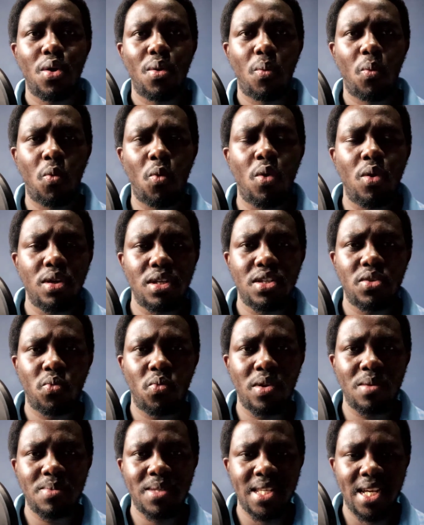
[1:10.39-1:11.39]
what
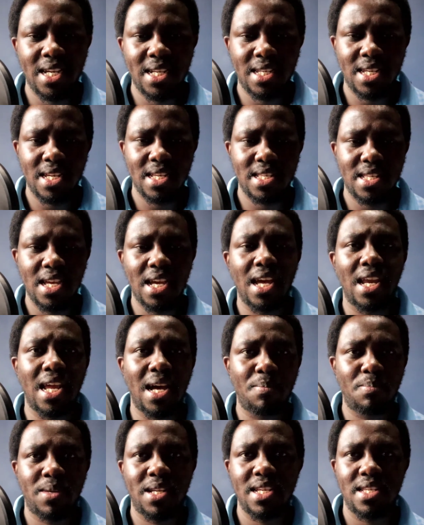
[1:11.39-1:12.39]
website testing and
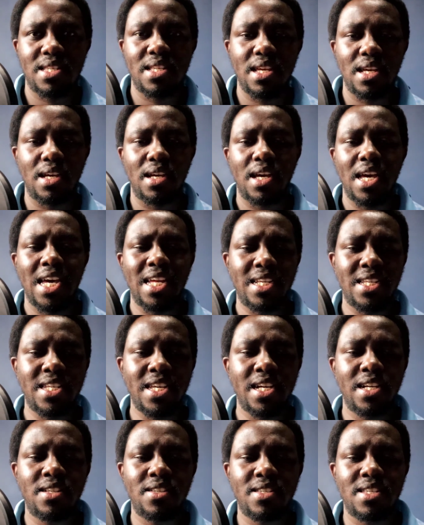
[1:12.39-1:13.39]
app testing
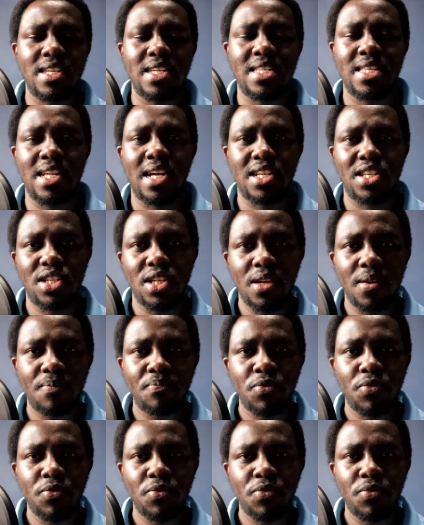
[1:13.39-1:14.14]
entails is that